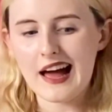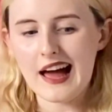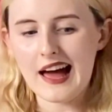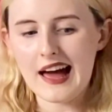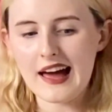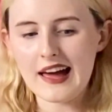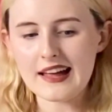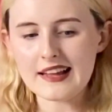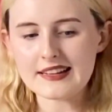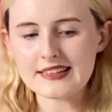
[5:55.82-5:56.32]

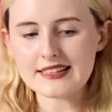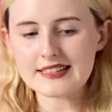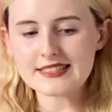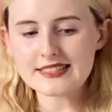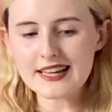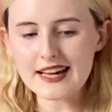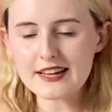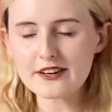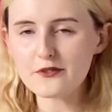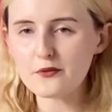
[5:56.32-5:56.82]
And it's
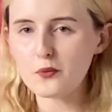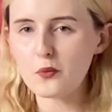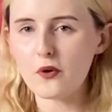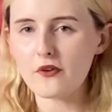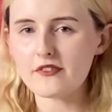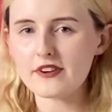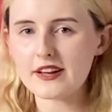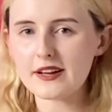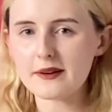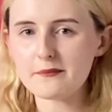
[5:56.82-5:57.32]
kind of
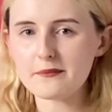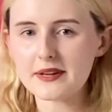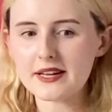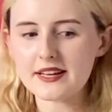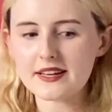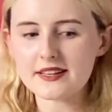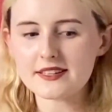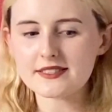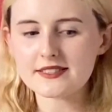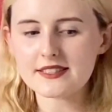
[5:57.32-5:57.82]
worrying
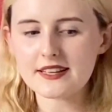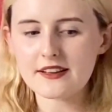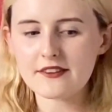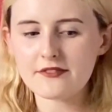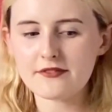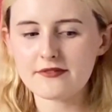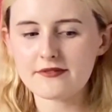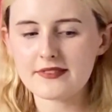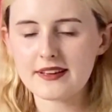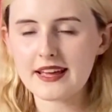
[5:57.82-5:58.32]
because if
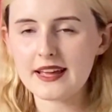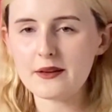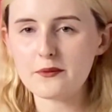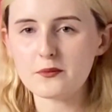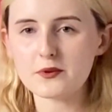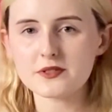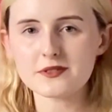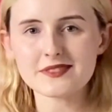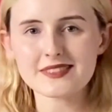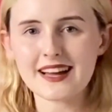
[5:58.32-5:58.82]
he
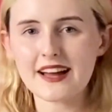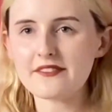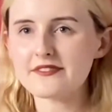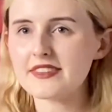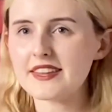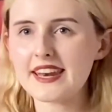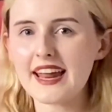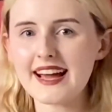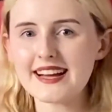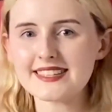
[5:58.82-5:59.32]
was kind of
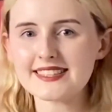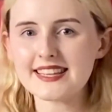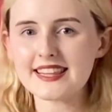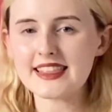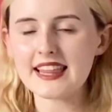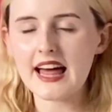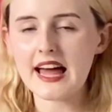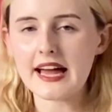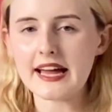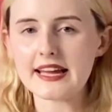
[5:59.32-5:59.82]
the next in
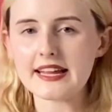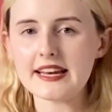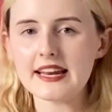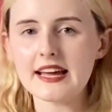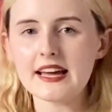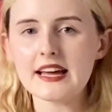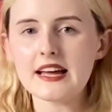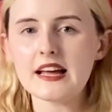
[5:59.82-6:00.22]
line,